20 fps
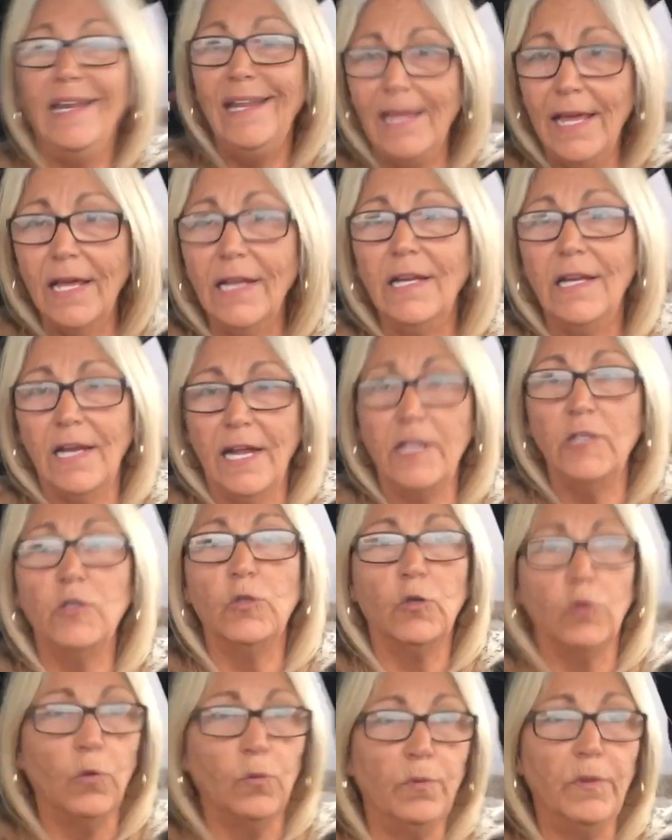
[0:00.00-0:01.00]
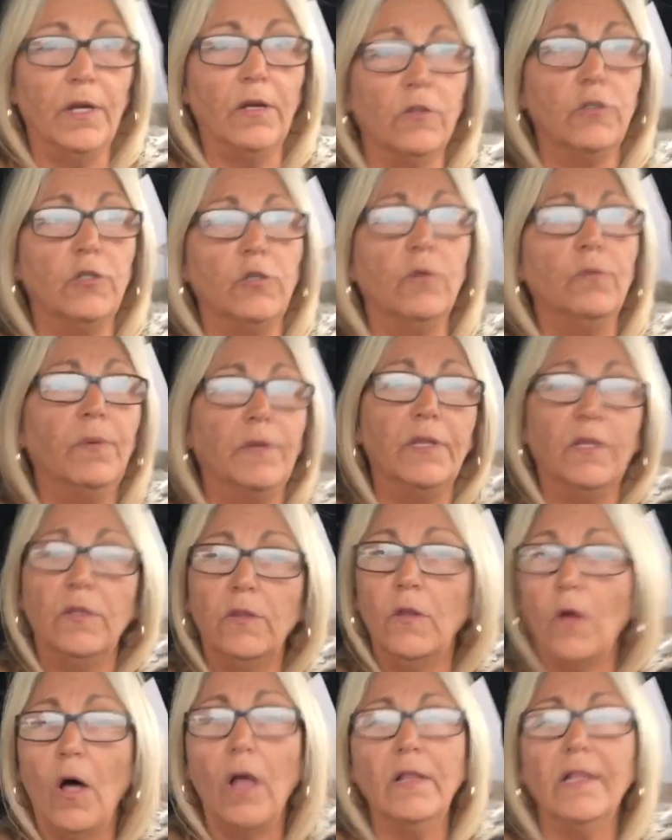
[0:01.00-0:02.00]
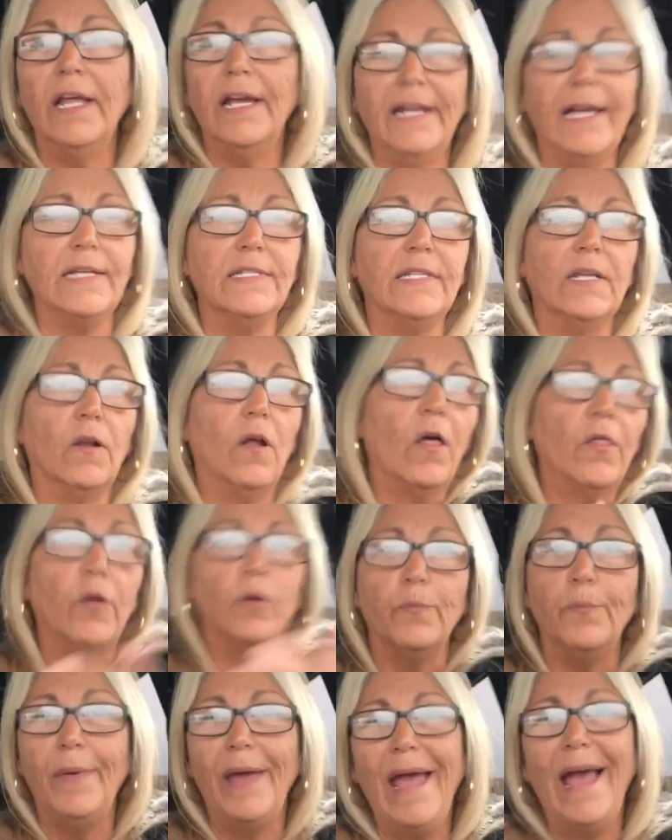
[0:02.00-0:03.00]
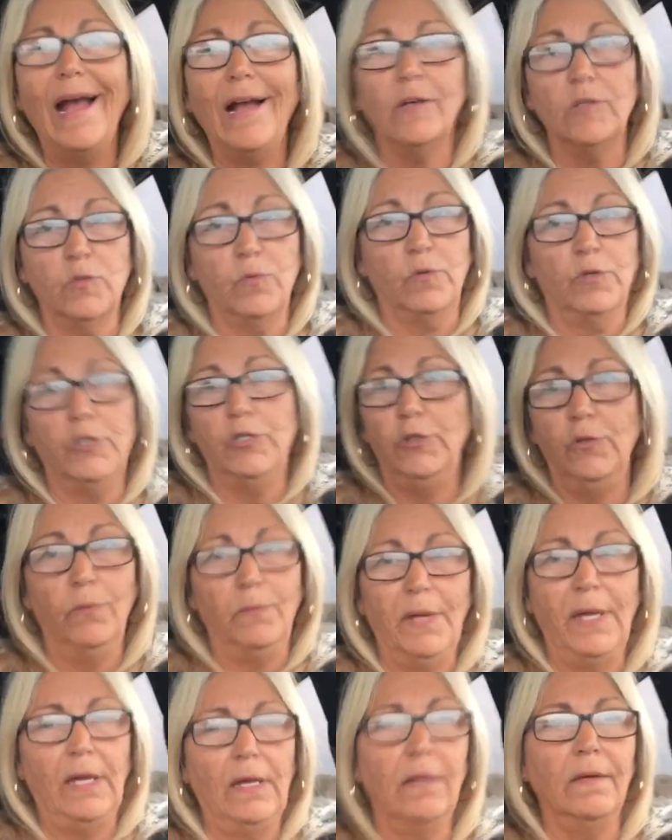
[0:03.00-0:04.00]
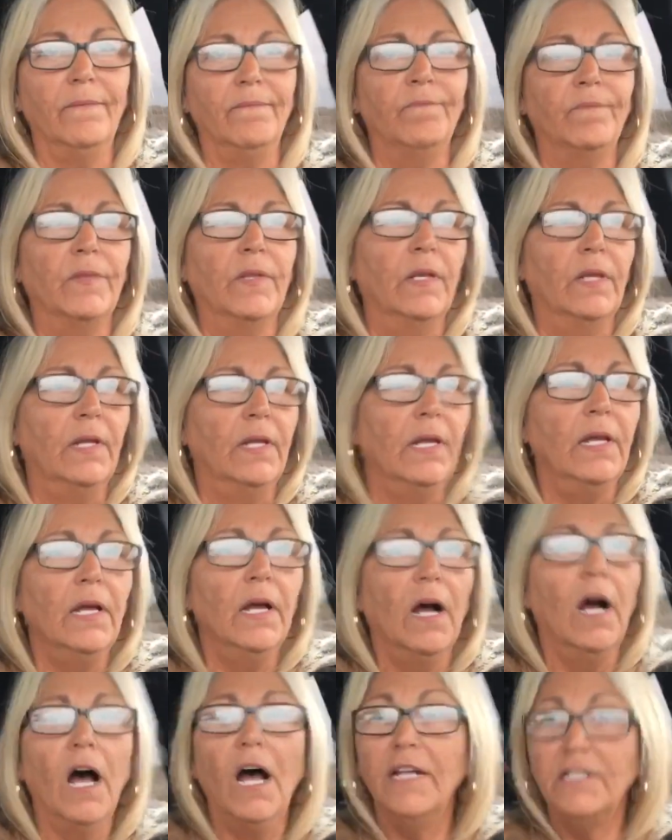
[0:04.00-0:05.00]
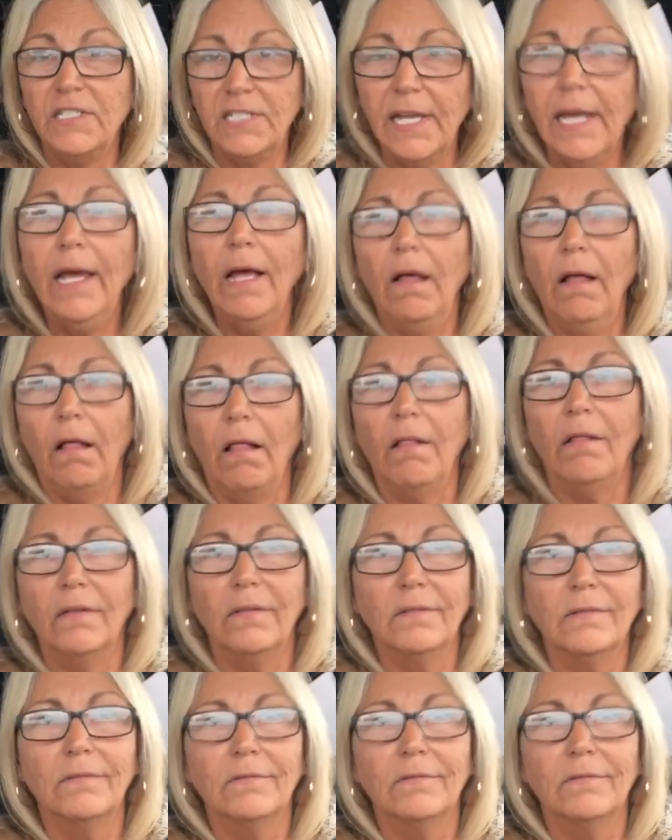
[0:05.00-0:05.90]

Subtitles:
and he had a nice group there too, but all, like I said, all their backs were to me. Until